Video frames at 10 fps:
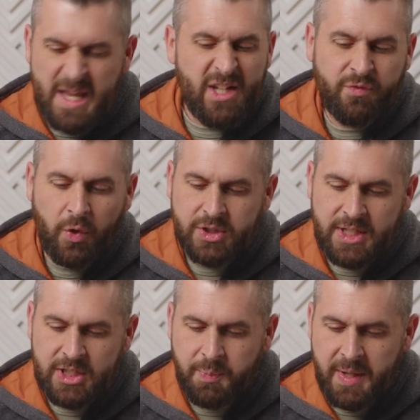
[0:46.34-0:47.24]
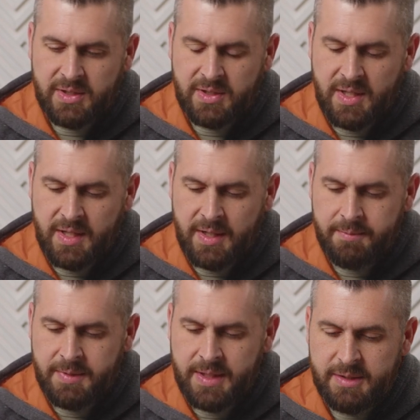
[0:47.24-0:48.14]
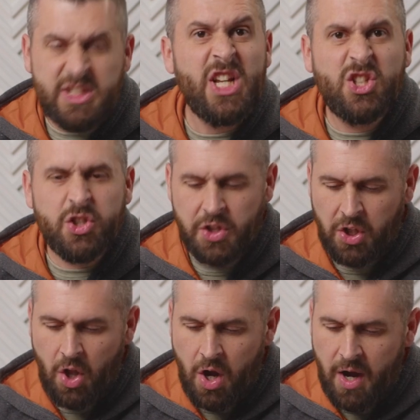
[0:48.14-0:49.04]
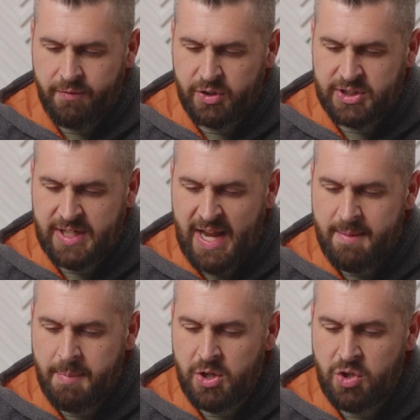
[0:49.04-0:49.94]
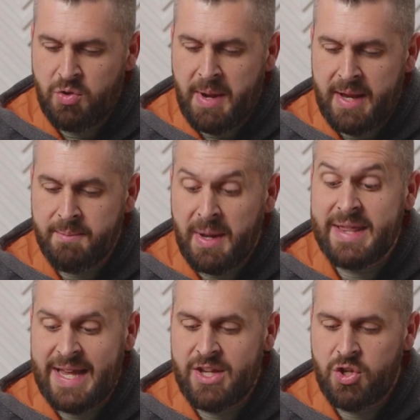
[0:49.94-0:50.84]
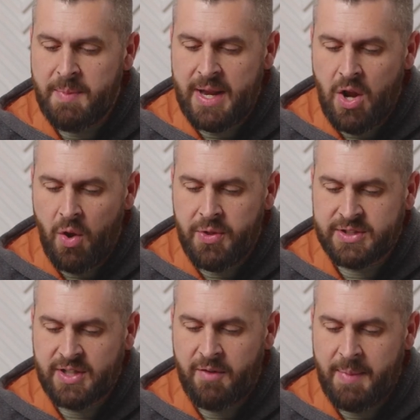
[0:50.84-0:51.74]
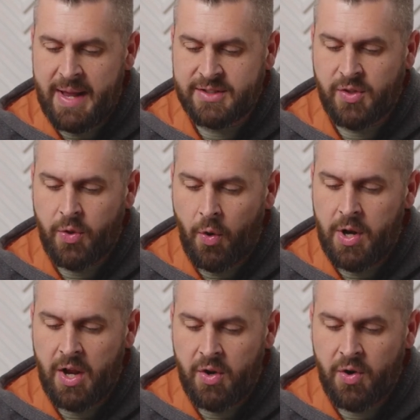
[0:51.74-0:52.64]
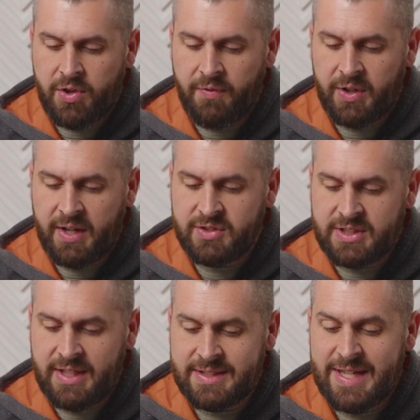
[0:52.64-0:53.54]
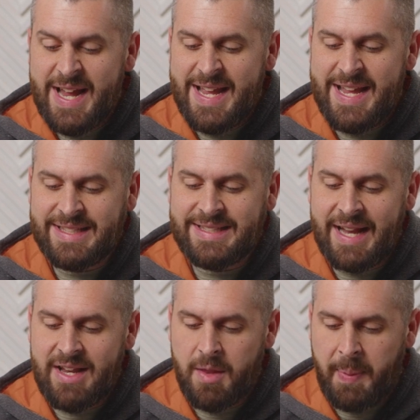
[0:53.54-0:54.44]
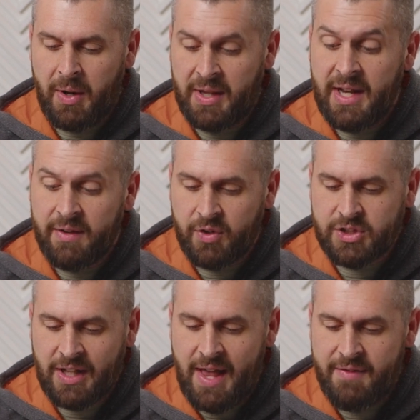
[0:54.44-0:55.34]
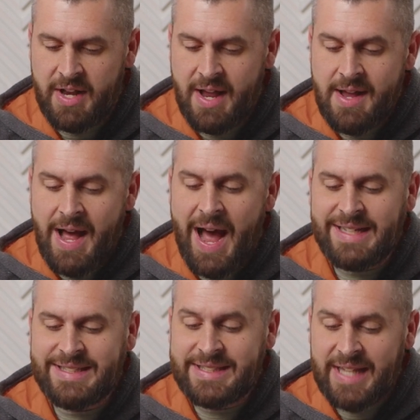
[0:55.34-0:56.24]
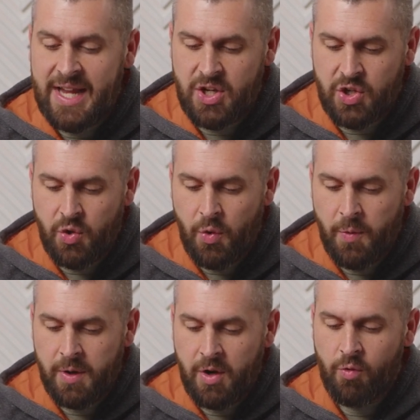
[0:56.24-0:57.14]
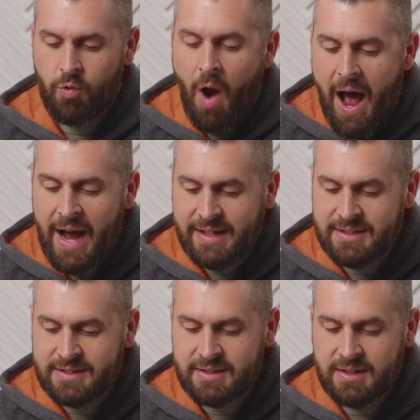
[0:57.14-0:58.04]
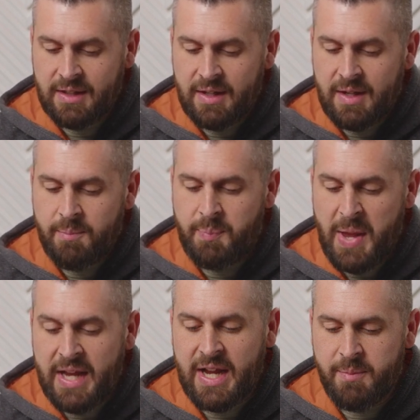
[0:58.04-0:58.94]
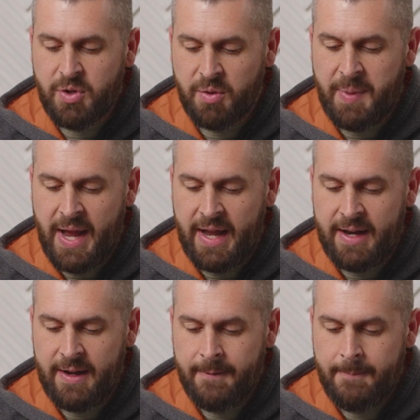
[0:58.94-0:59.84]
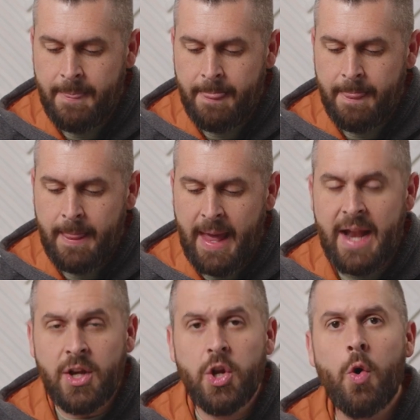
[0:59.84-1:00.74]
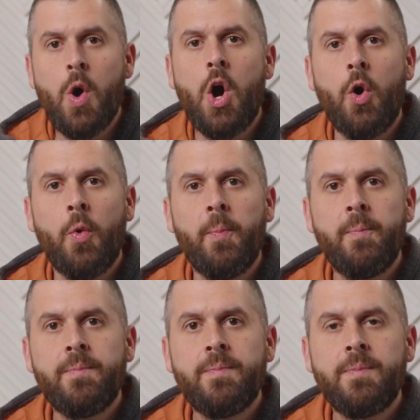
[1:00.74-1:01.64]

He speaks to the teachers of the law, verse 10, but that you may know the Son of Man has authority on earth to forgive sins. He said to the paralytic, verse 11, I say to you, rise, pick up your bed, and go home.